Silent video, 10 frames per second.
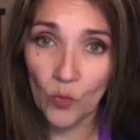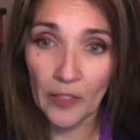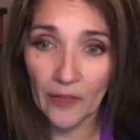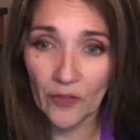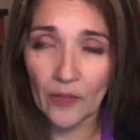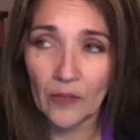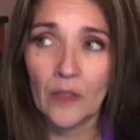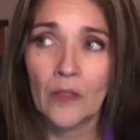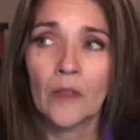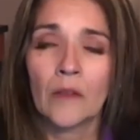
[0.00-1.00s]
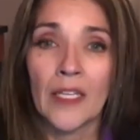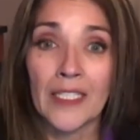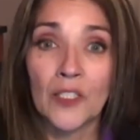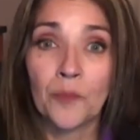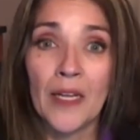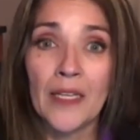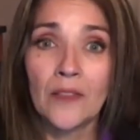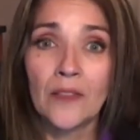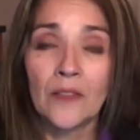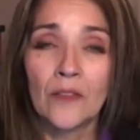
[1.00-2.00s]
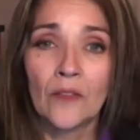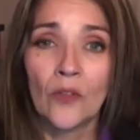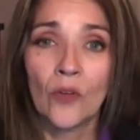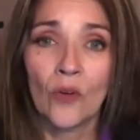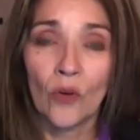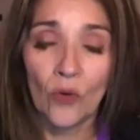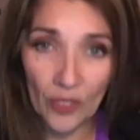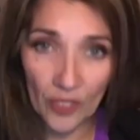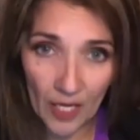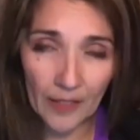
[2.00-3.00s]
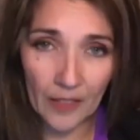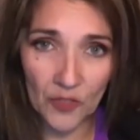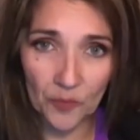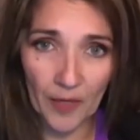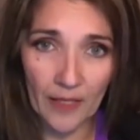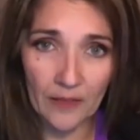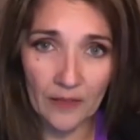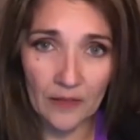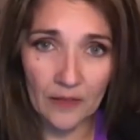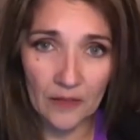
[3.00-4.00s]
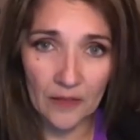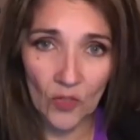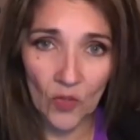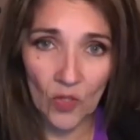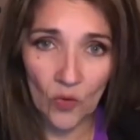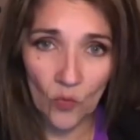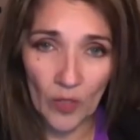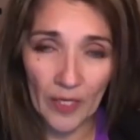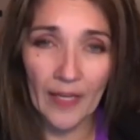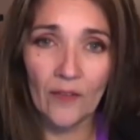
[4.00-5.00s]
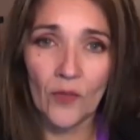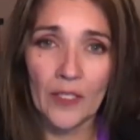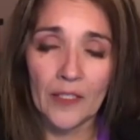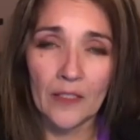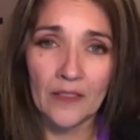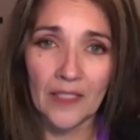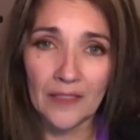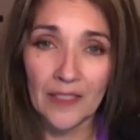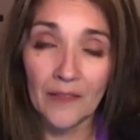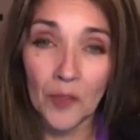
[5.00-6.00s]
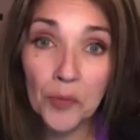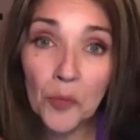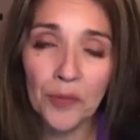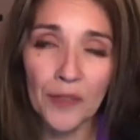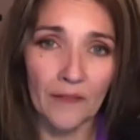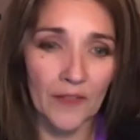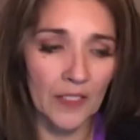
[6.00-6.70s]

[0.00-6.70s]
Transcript: will either express or not express whatever it is that's in the blueprint of the